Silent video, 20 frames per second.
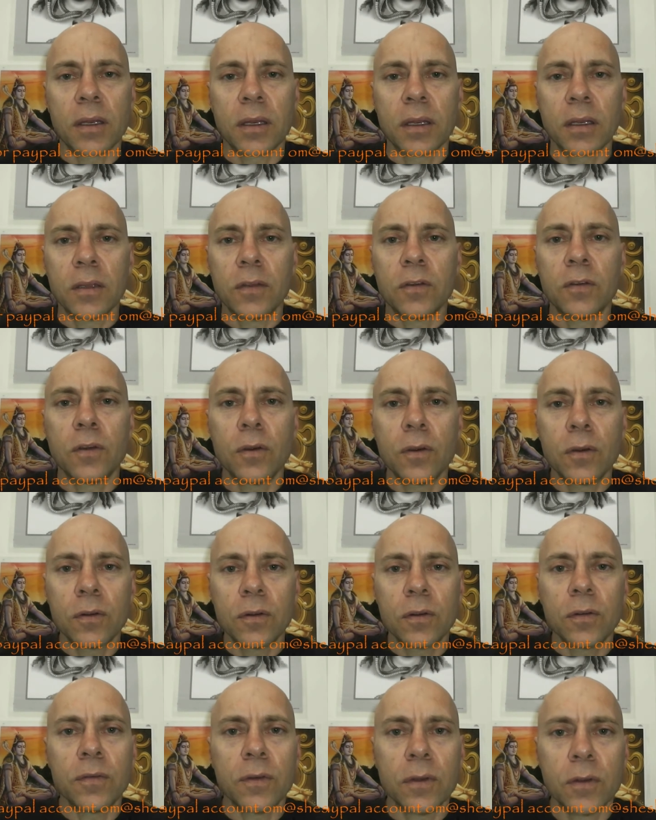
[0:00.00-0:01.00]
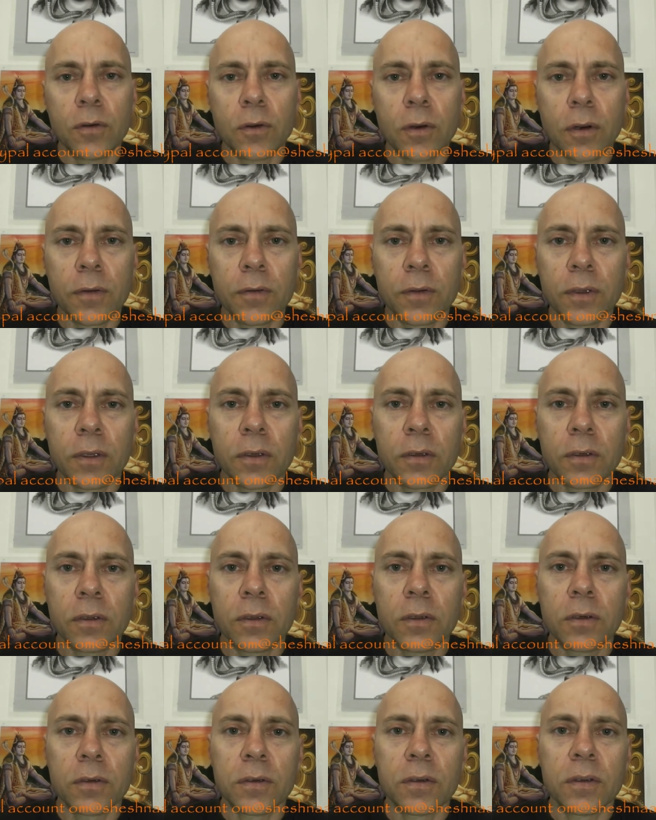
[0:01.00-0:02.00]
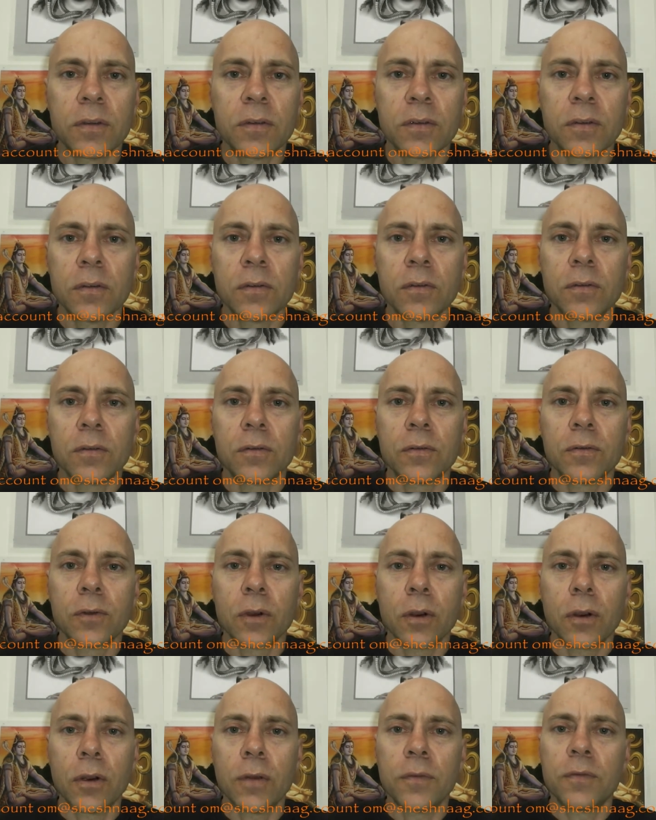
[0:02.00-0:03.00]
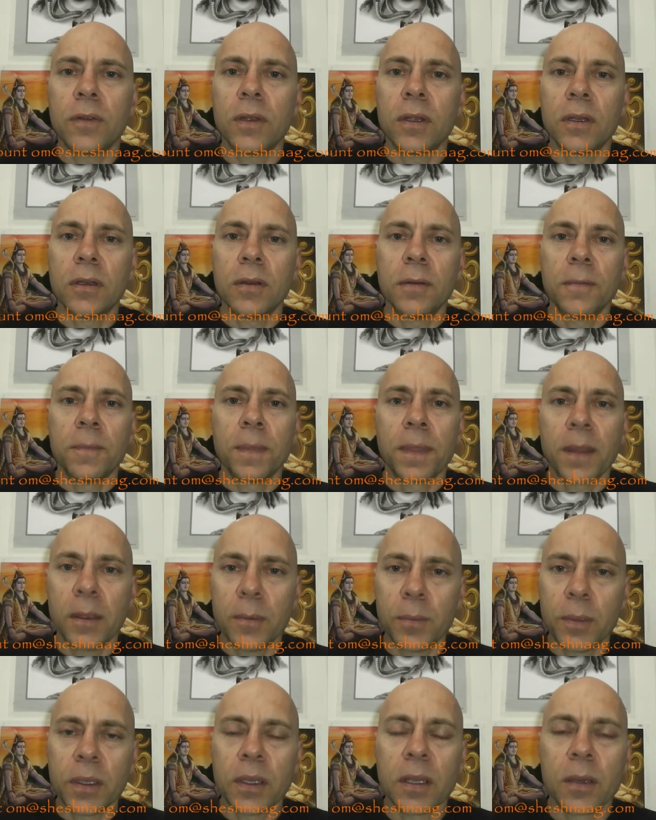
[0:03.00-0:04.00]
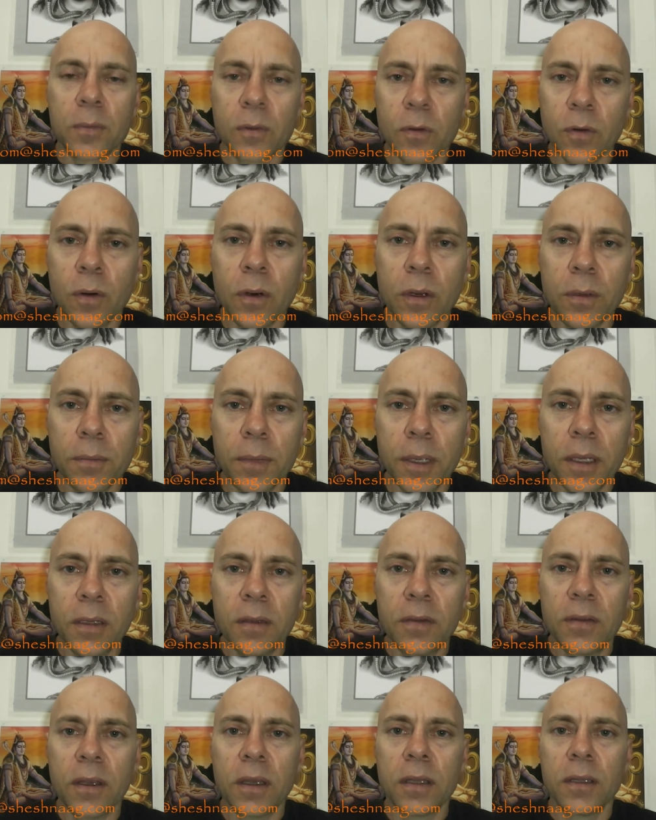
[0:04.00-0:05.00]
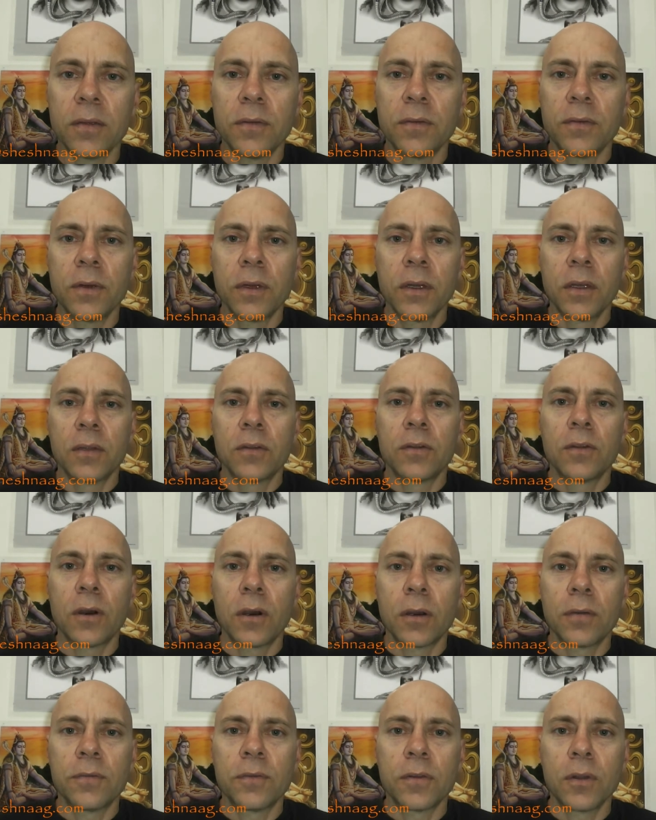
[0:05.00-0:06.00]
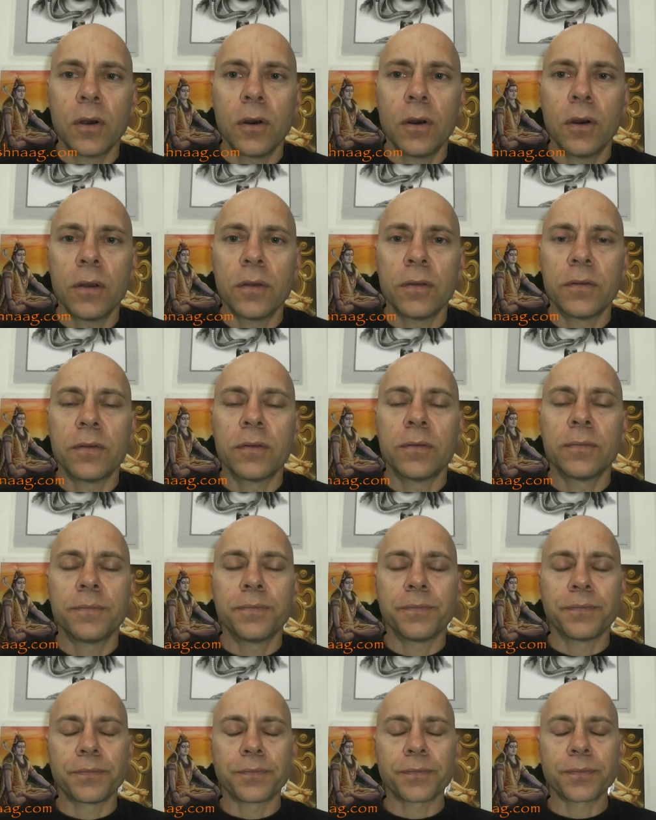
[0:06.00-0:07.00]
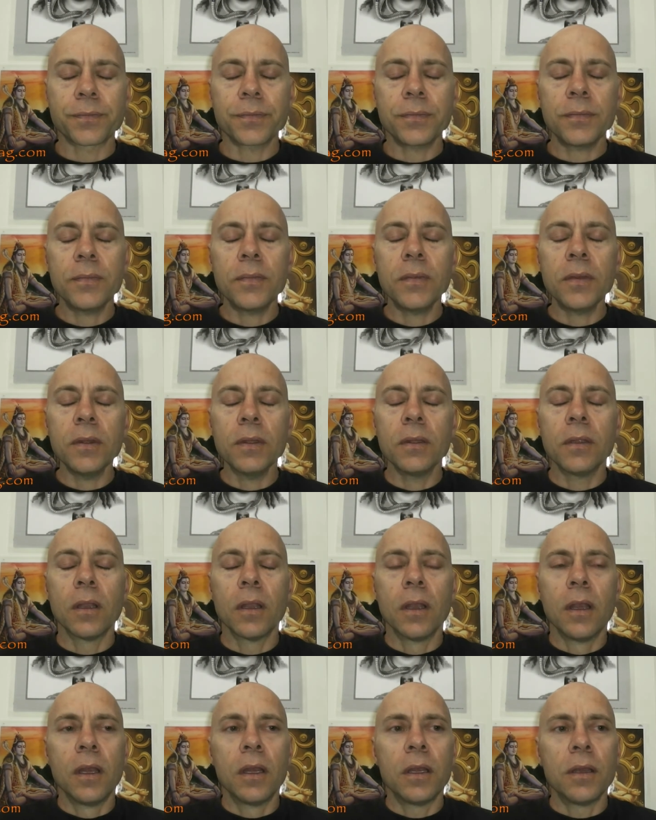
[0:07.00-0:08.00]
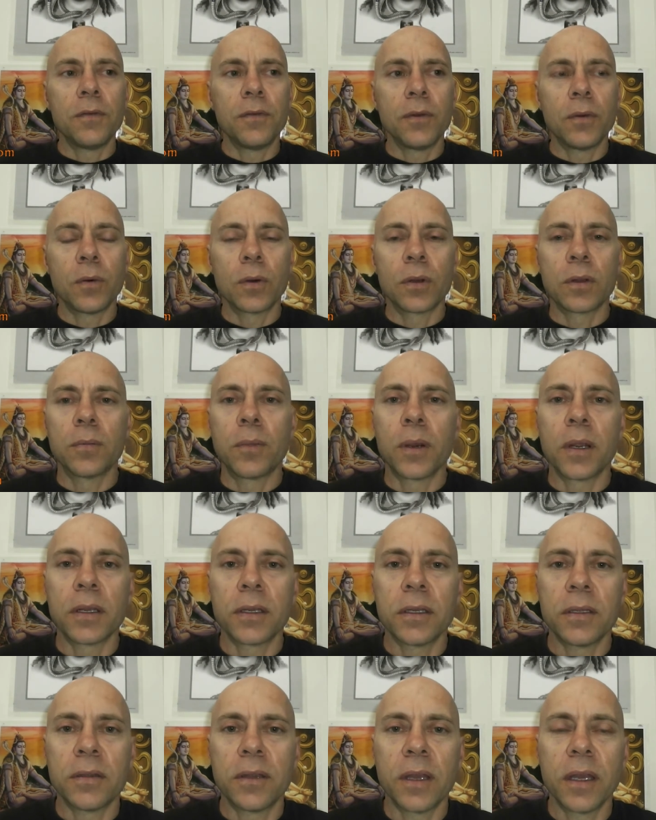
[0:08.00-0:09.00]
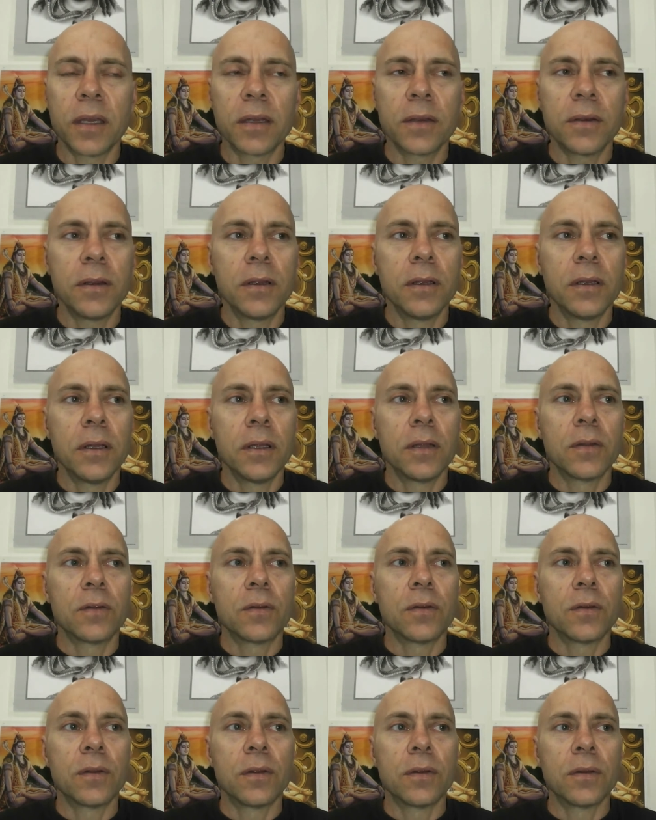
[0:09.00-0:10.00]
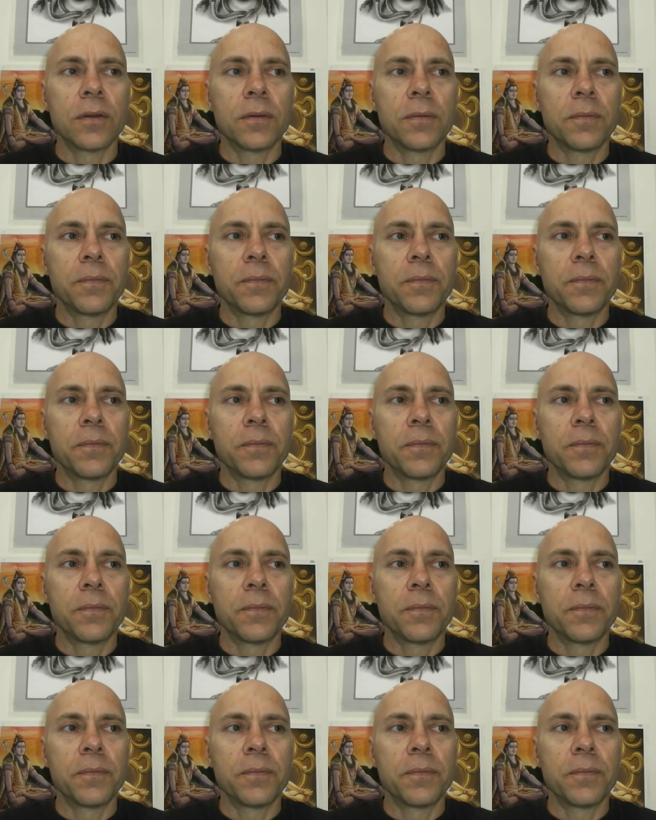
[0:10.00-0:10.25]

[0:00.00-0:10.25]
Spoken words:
any turns. If you're driving on a long distance drive, then it becomes quite meditative. Time flies. If you want to break it down to the